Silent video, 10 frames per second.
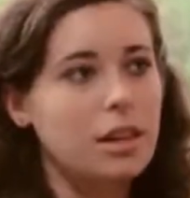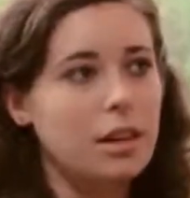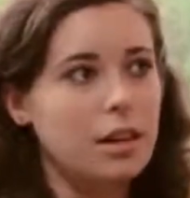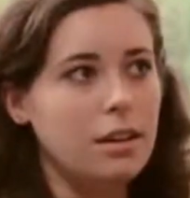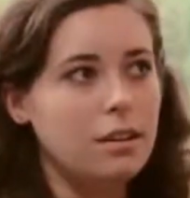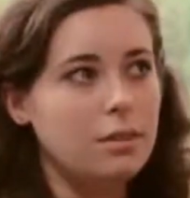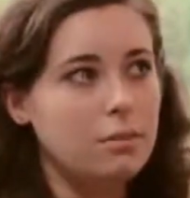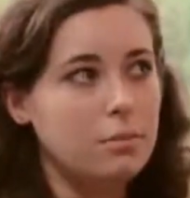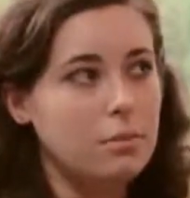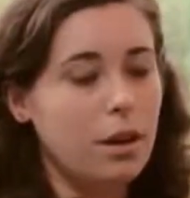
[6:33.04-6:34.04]

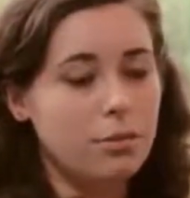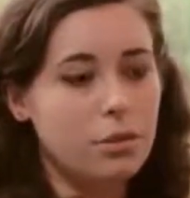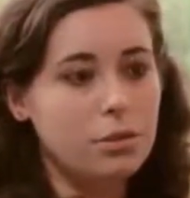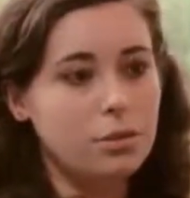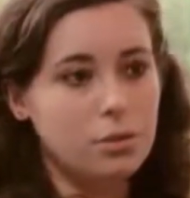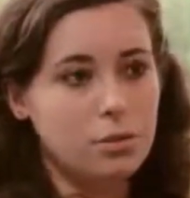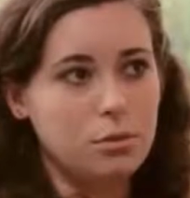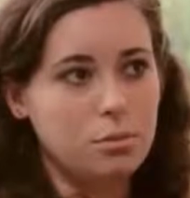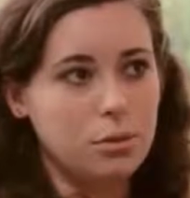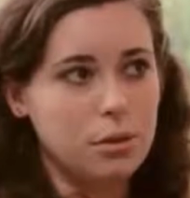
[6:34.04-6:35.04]
A field
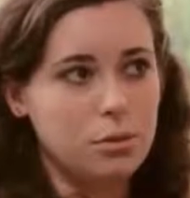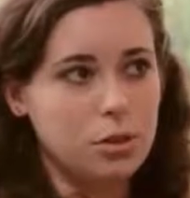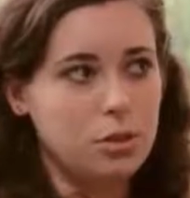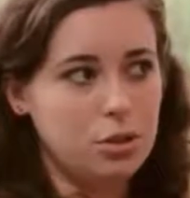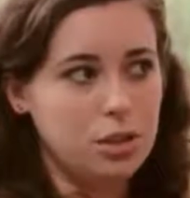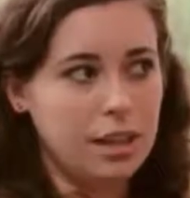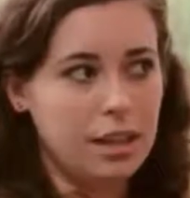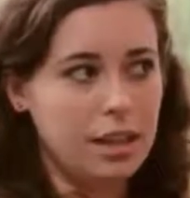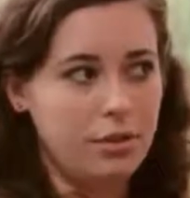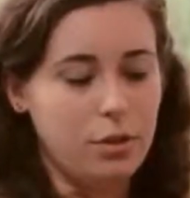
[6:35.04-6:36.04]
school will
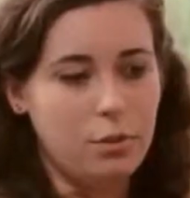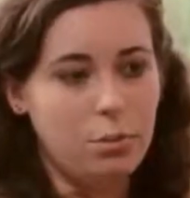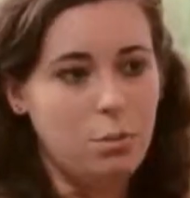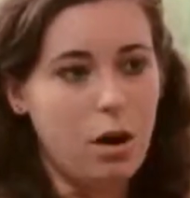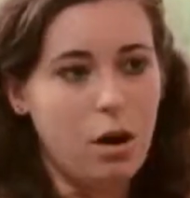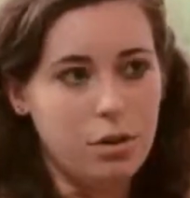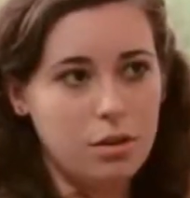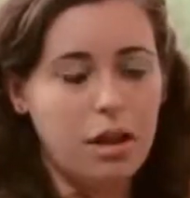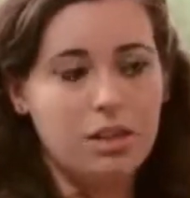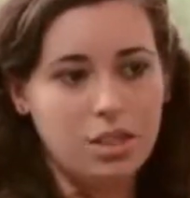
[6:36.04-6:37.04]
usually give you all the
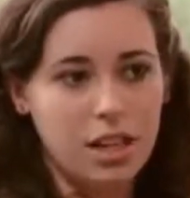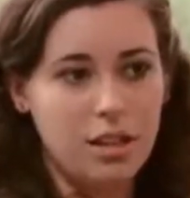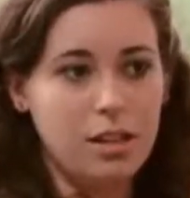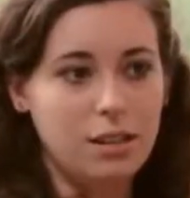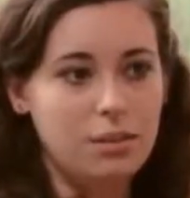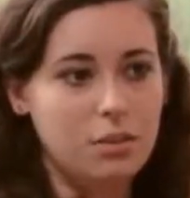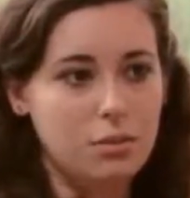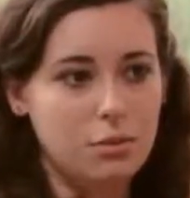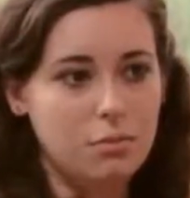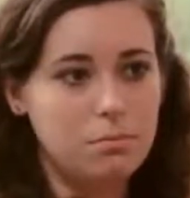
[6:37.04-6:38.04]
knowledge that you need
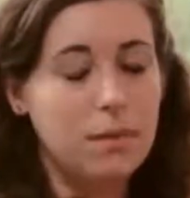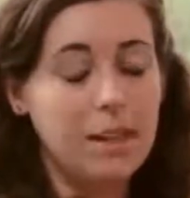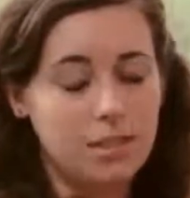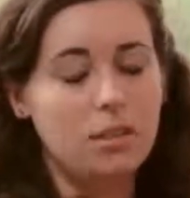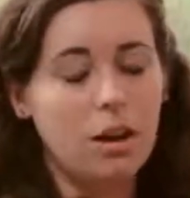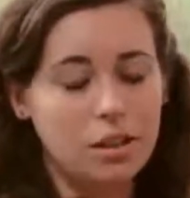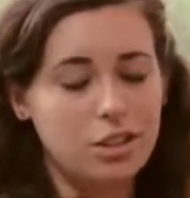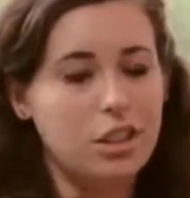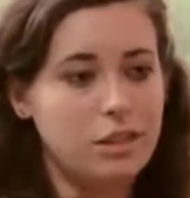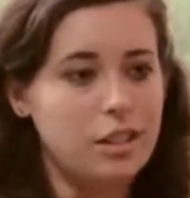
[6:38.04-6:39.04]
to, basic
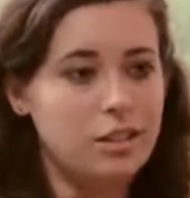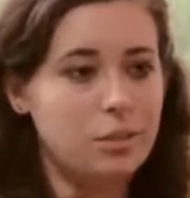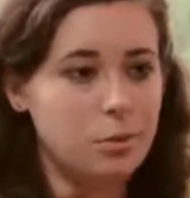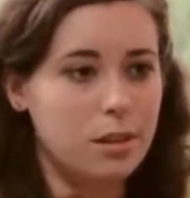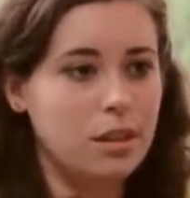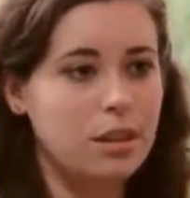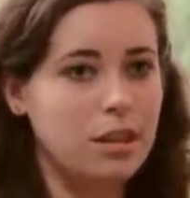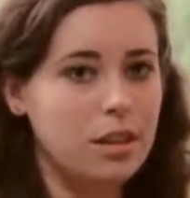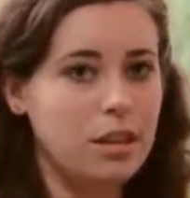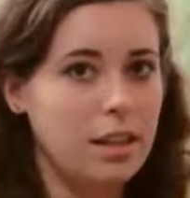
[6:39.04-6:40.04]
knowledge that you need to work
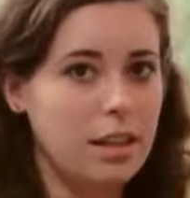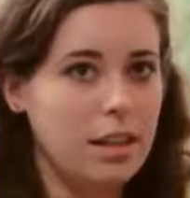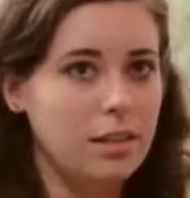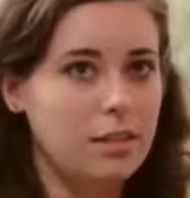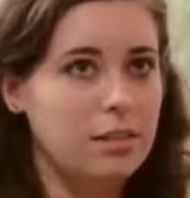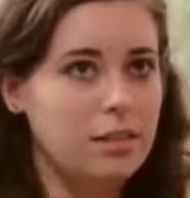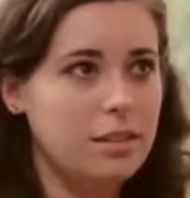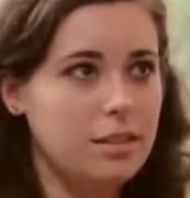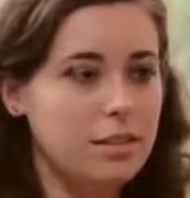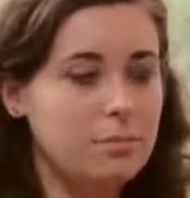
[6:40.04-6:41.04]
in
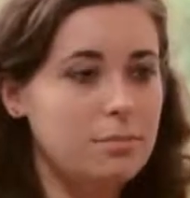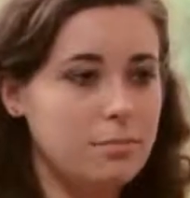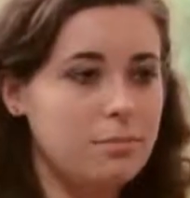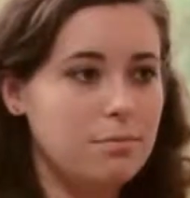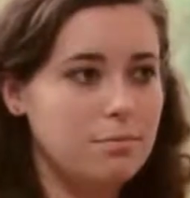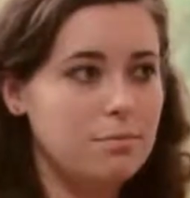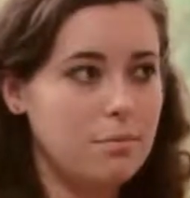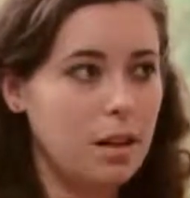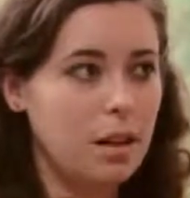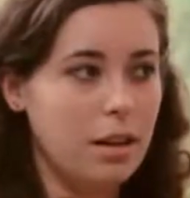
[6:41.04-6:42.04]

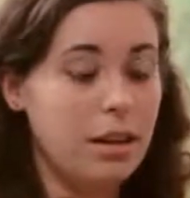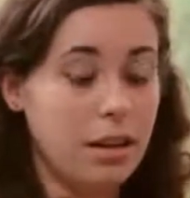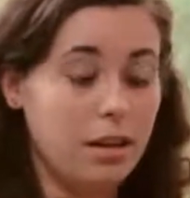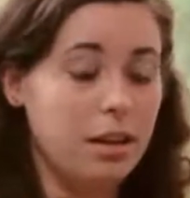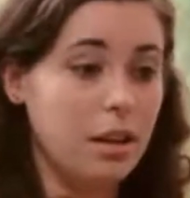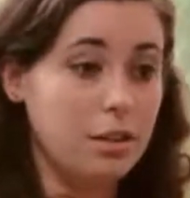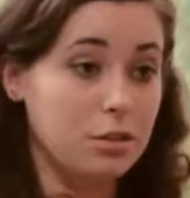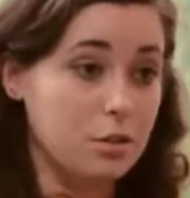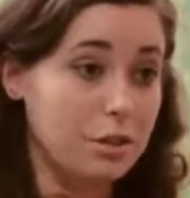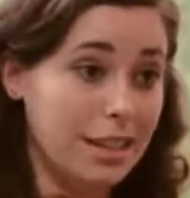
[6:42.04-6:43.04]
an
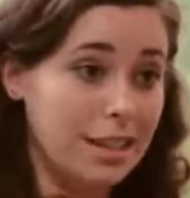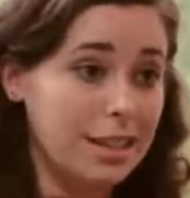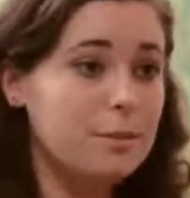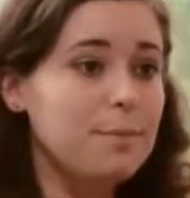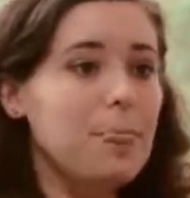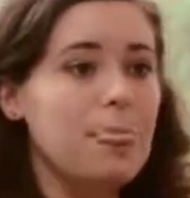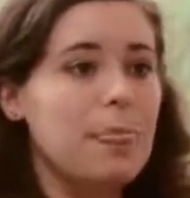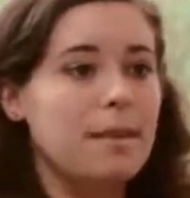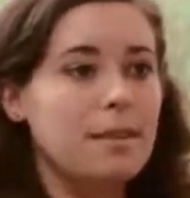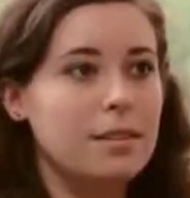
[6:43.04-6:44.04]
archaeological dig.
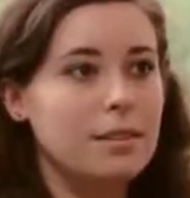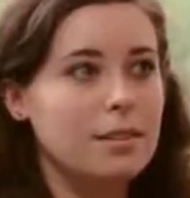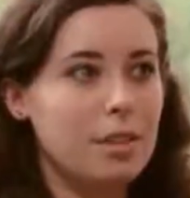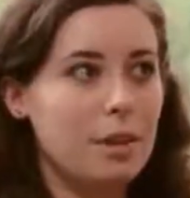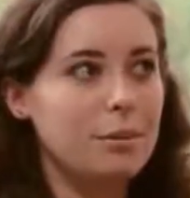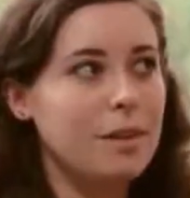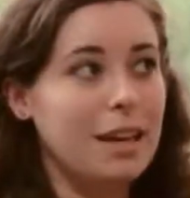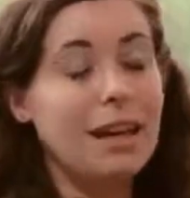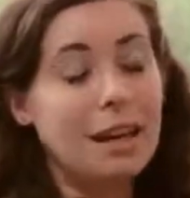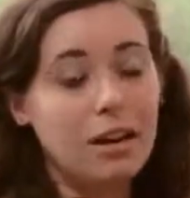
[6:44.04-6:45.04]
So,
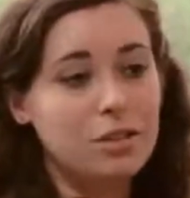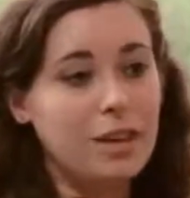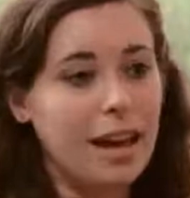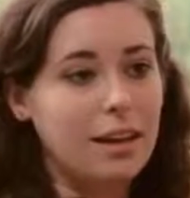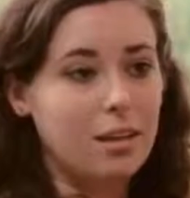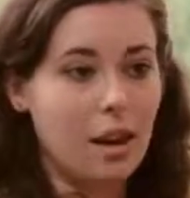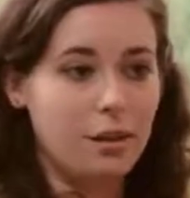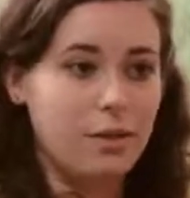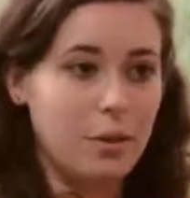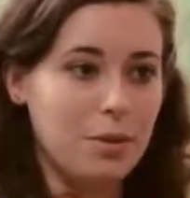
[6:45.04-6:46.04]
and I also had a lot
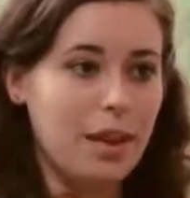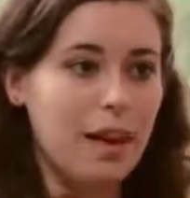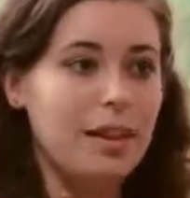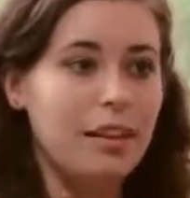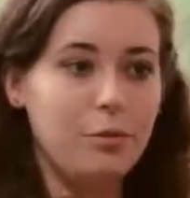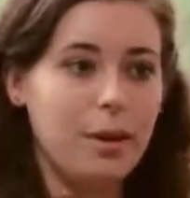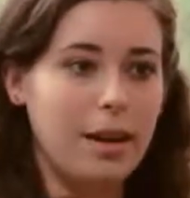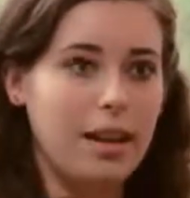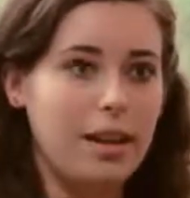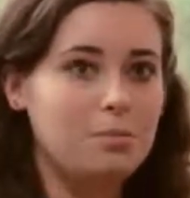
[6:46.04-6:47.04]
of fun with that.
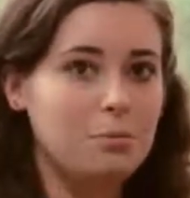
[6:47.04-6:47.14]
Everybody,